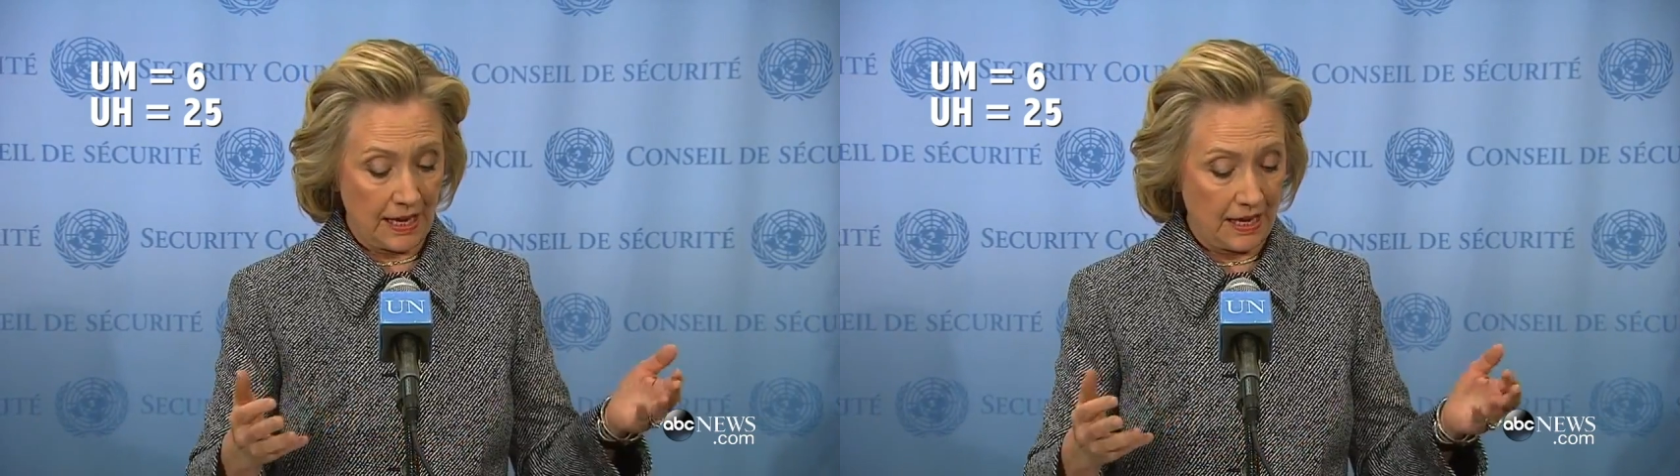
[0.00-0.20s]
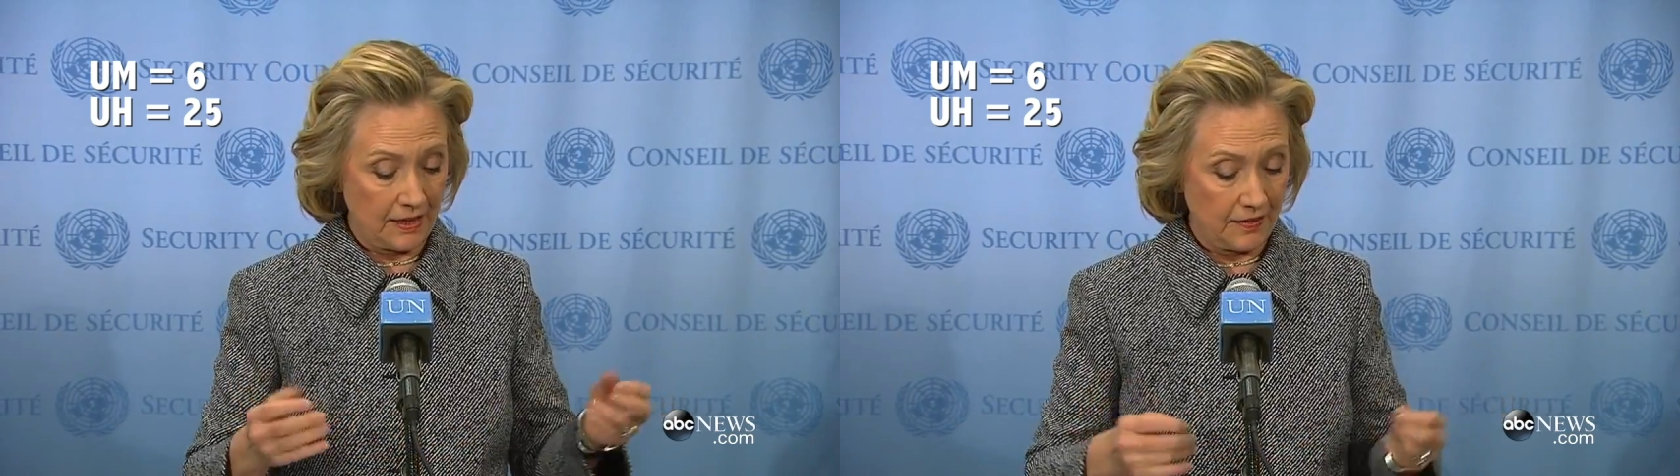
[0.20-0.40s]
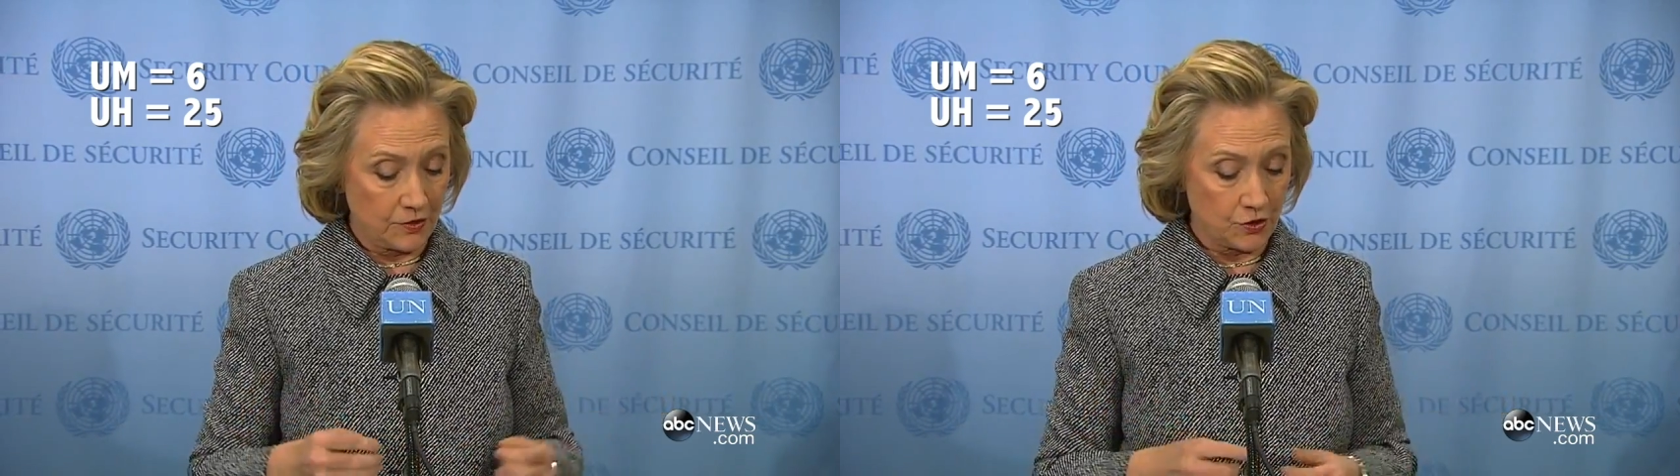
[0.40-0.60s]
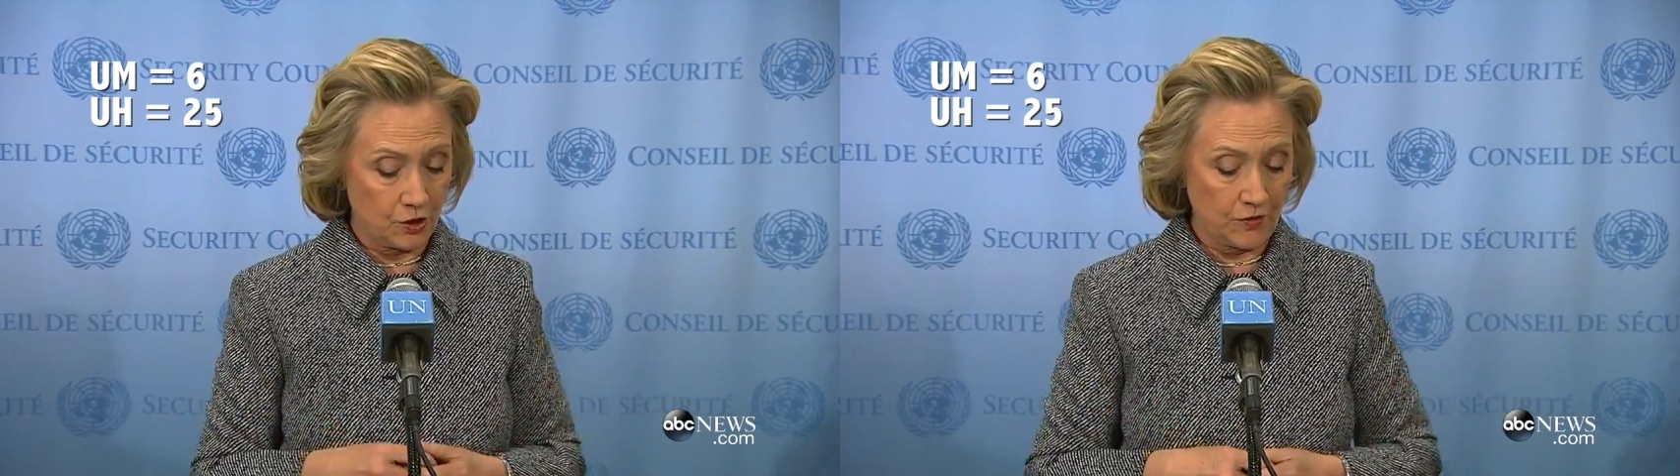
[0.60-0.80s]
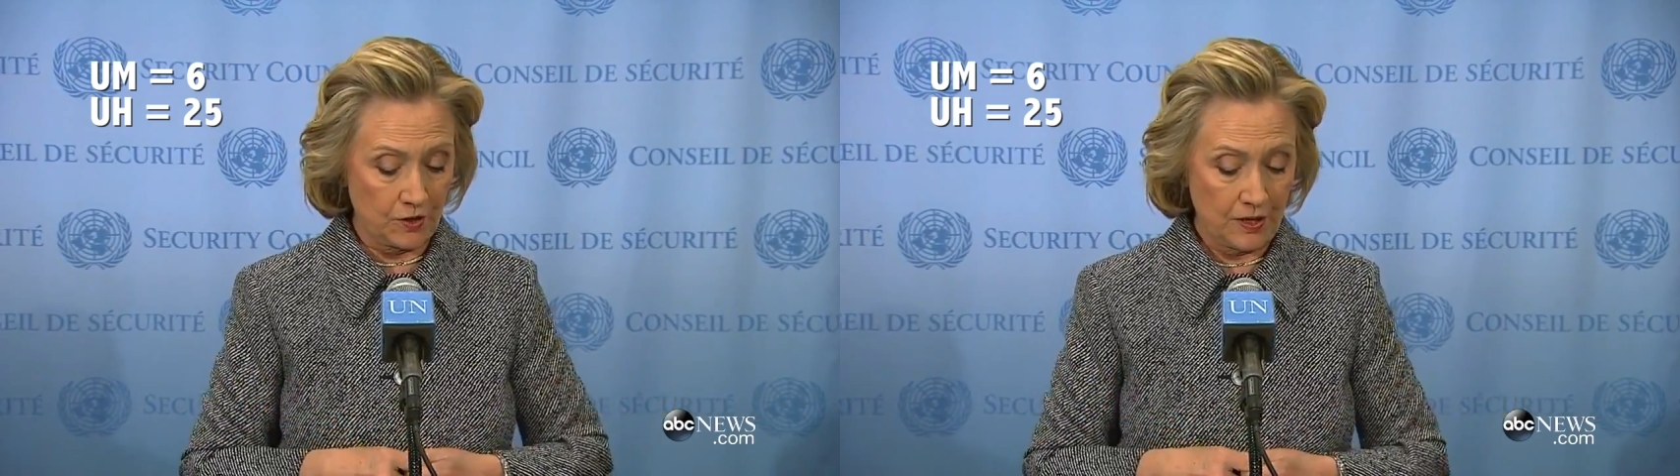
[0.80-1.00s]
and the
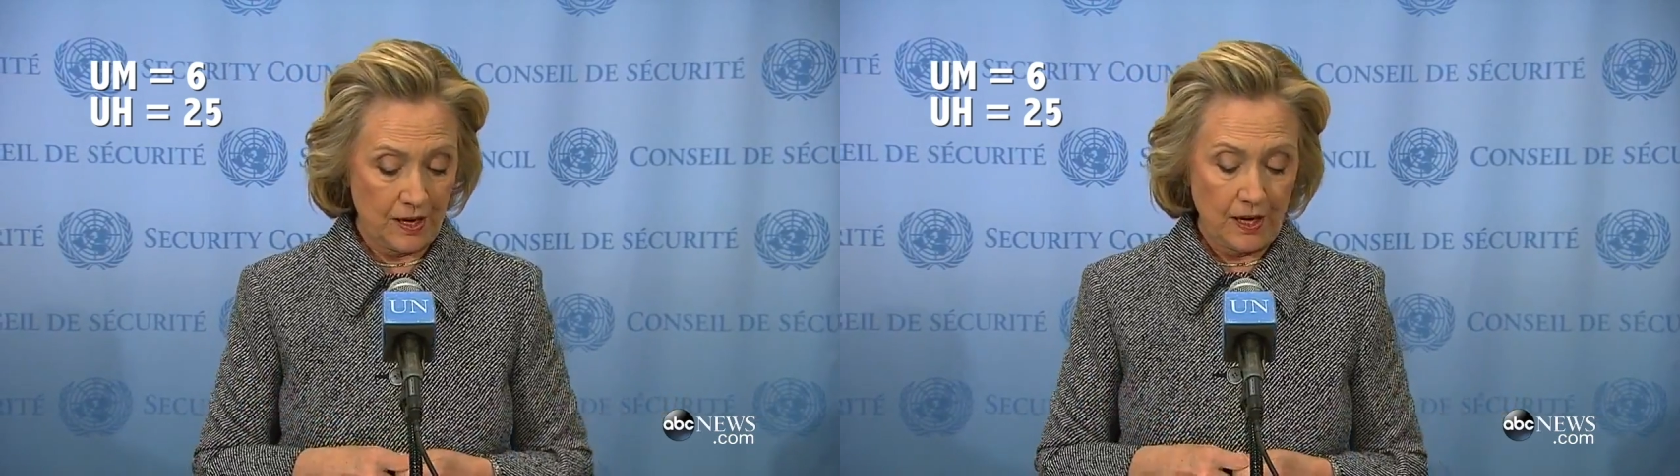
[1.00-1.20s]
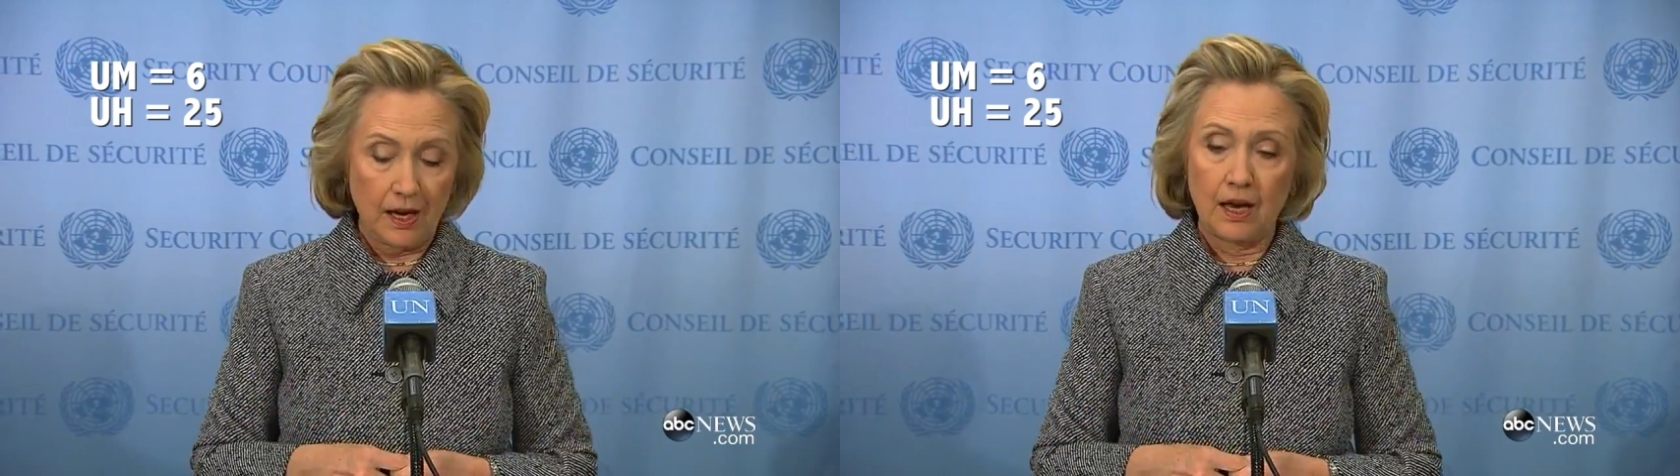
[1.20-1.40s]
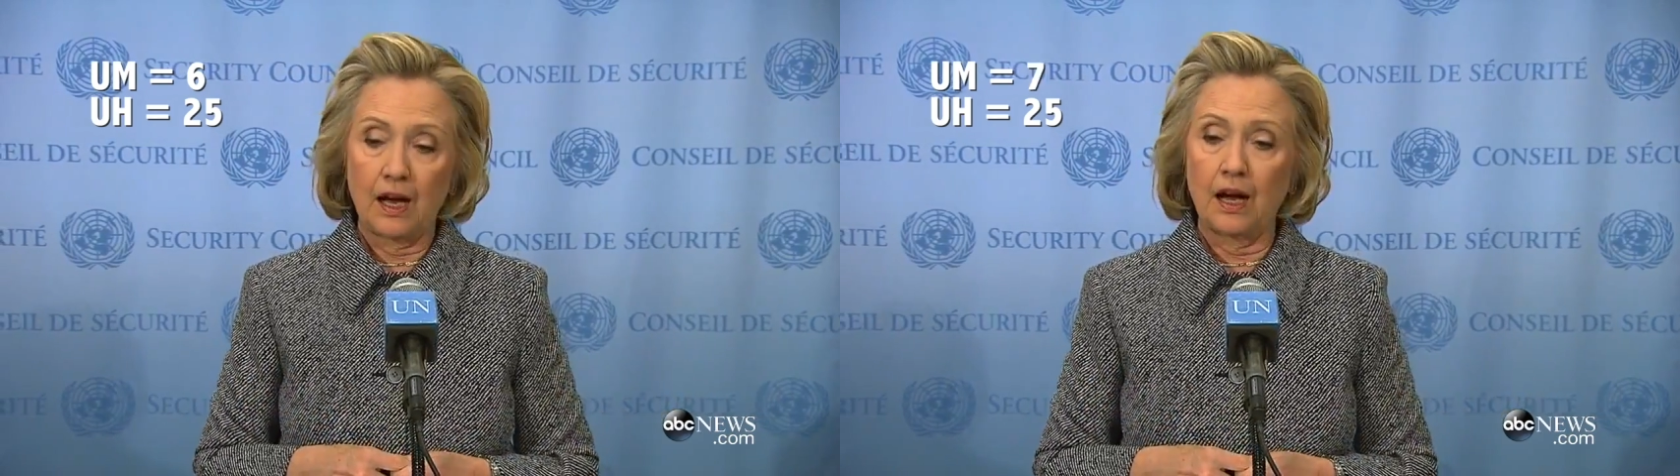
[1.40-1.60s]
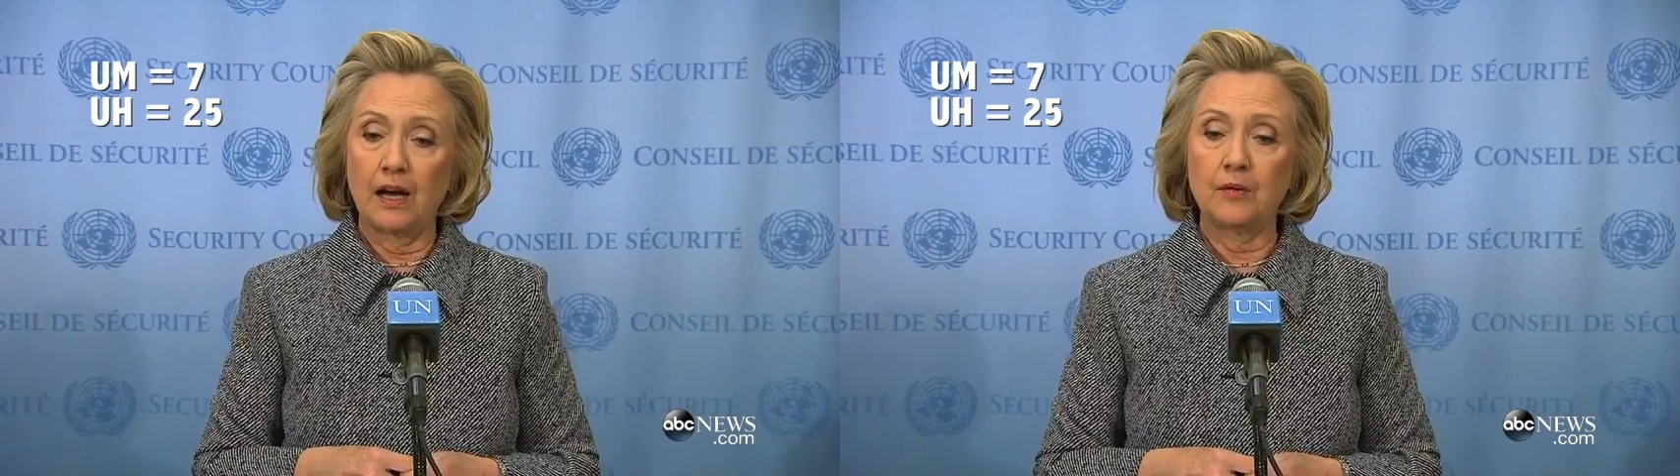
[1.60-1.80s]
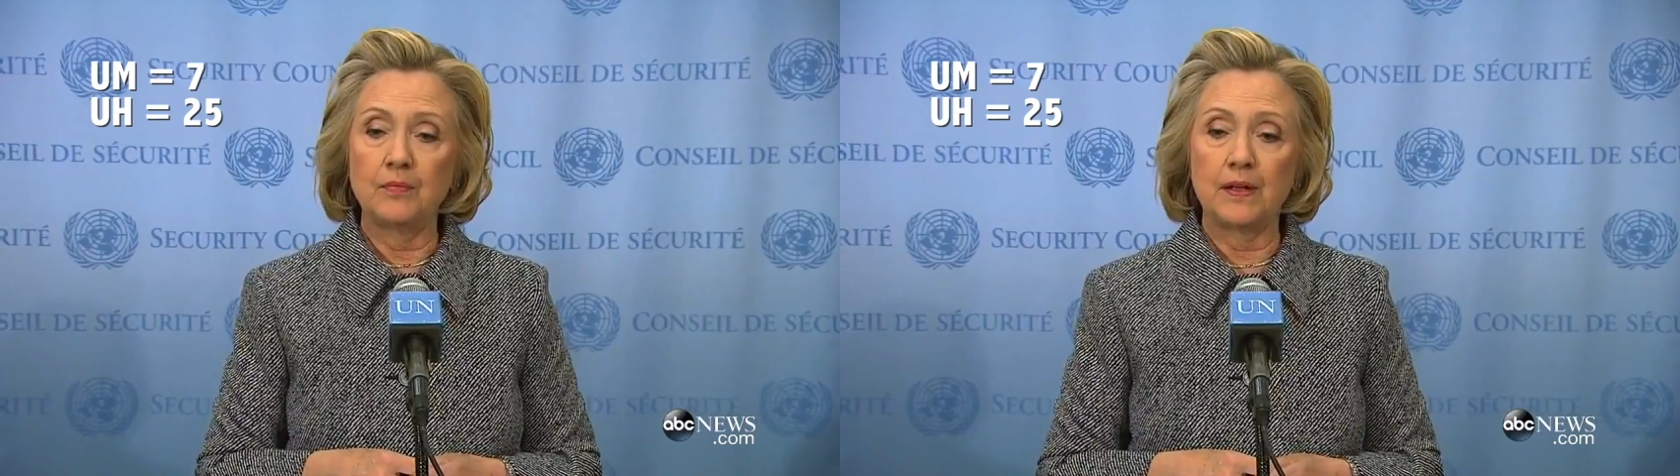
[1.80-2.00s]
server
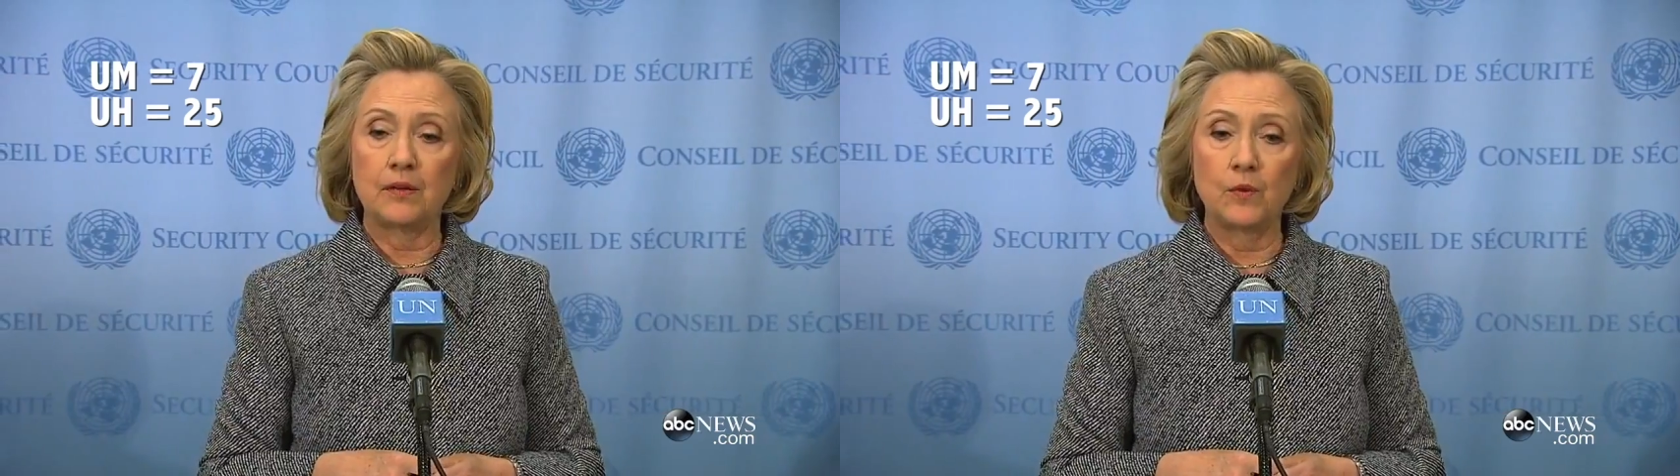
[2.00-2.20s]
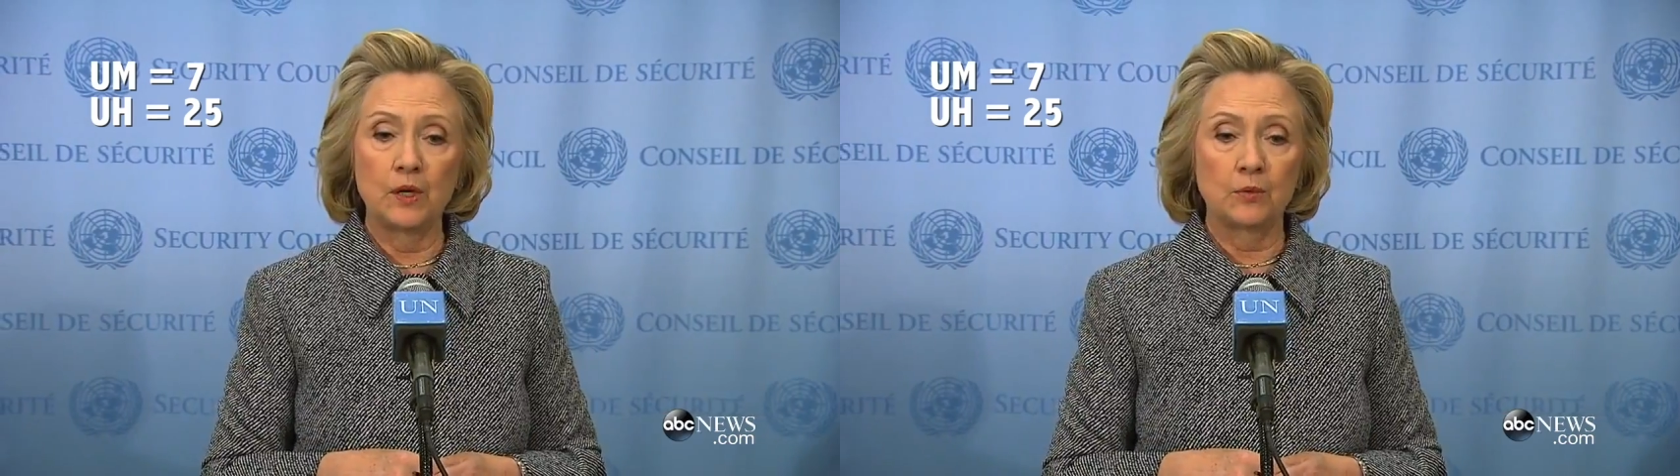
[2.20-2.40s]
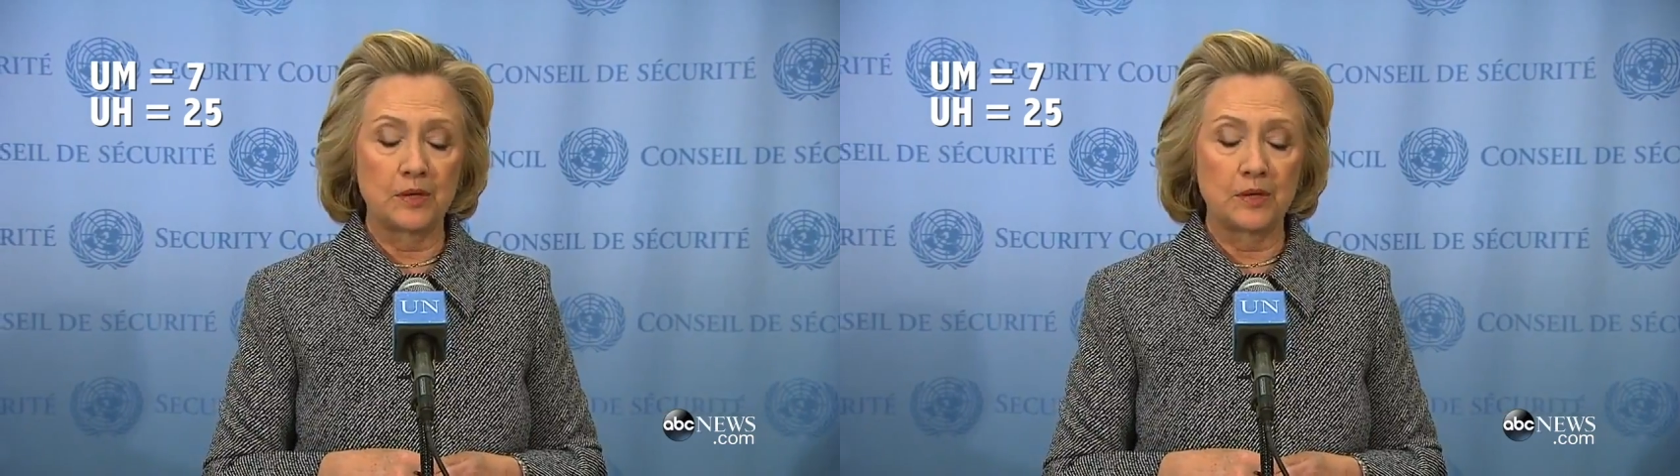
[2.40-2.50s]
will